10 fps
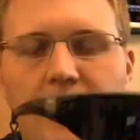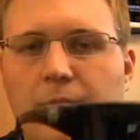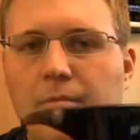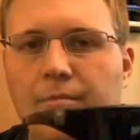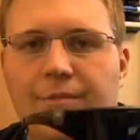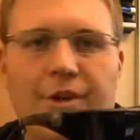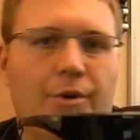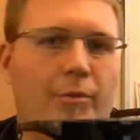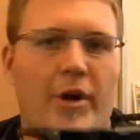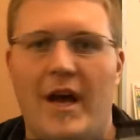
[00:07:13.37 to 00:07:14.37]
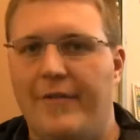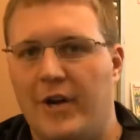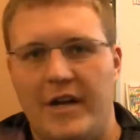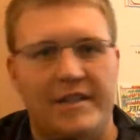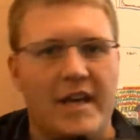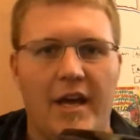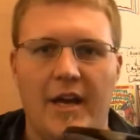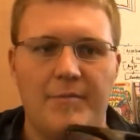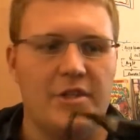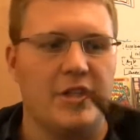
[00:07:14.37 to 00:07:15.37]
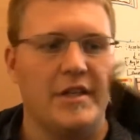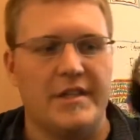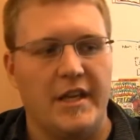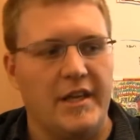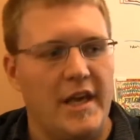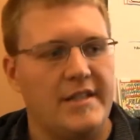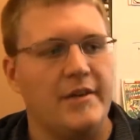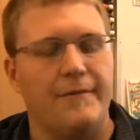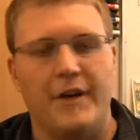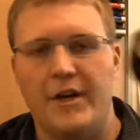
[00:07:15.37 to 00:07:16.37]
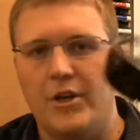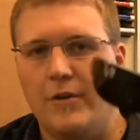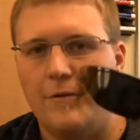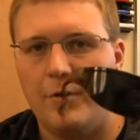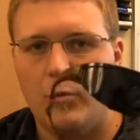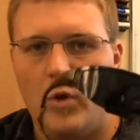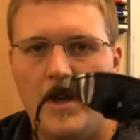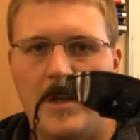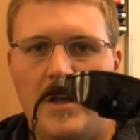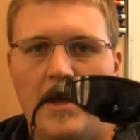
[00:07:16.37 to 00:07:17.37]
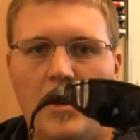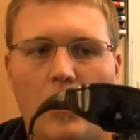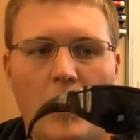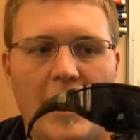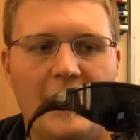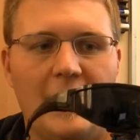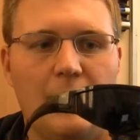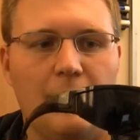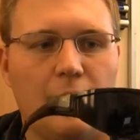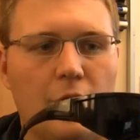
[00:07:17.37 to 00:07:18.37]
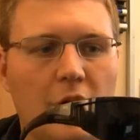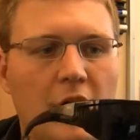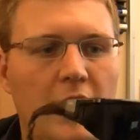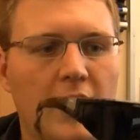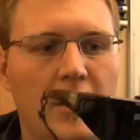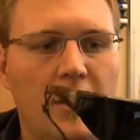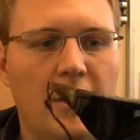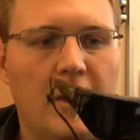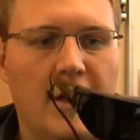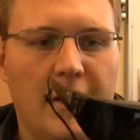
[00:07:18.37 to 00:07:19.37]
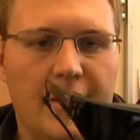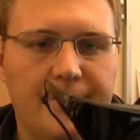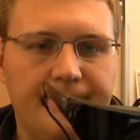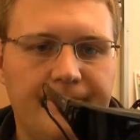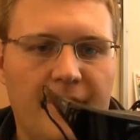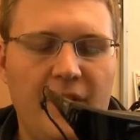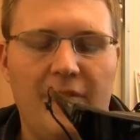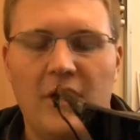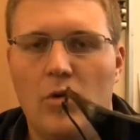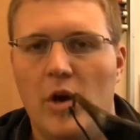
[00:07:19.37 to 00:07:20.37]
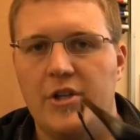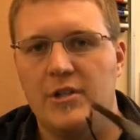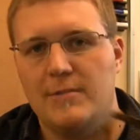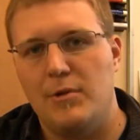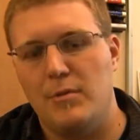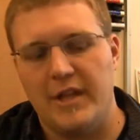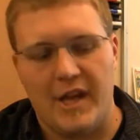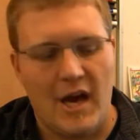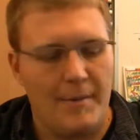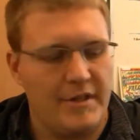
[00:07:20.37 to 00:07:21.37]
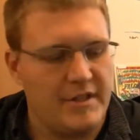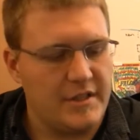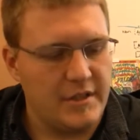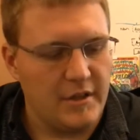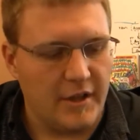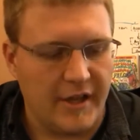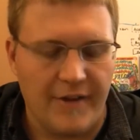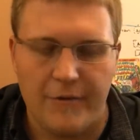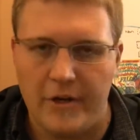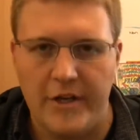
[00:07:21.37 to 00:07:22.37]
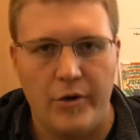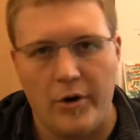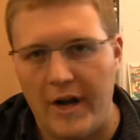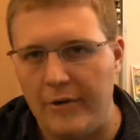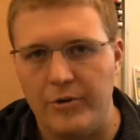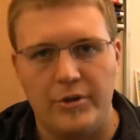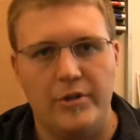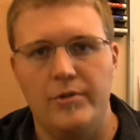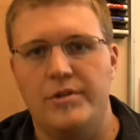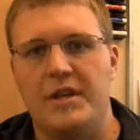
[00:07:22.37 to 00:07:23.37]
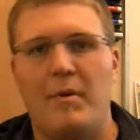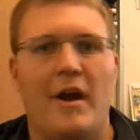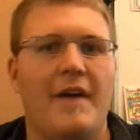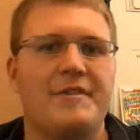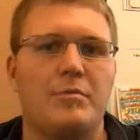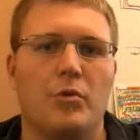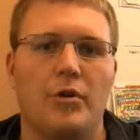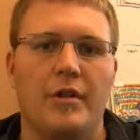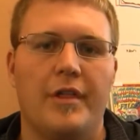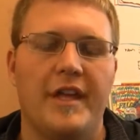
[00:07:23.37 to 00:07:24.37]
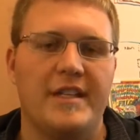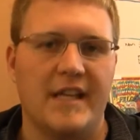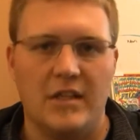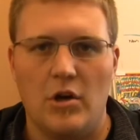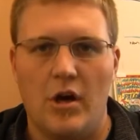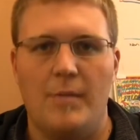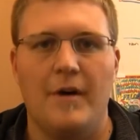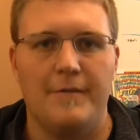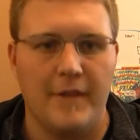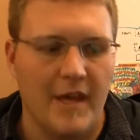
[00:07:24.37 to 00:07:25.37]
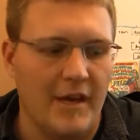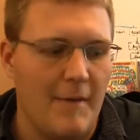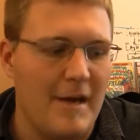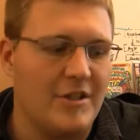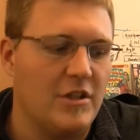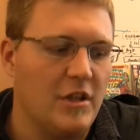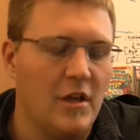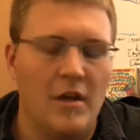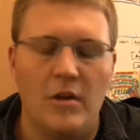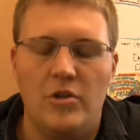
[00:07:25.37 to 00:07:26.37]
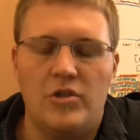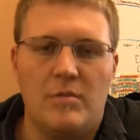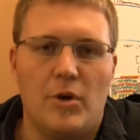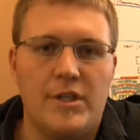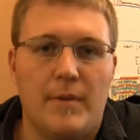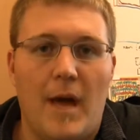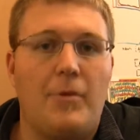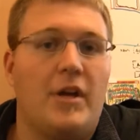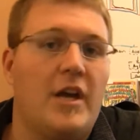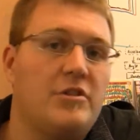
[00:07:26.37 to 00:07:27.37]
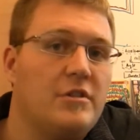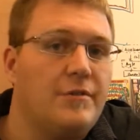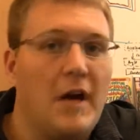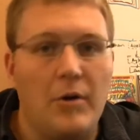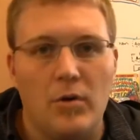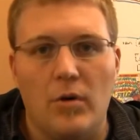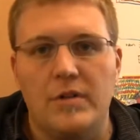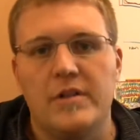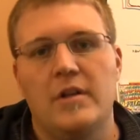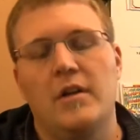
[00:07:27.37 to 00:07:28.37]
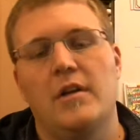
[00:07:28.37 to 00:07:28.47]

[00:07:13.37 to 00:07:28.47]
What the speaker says: like a, you know, whatever out of 10. I'm just going to say yes, they're very good for what I need them for. If you have any questions, put them in the comments, like for indoor and outdoor use. I probably have some more things I can talk about for that. I'm actually using most of my applications for outdoors,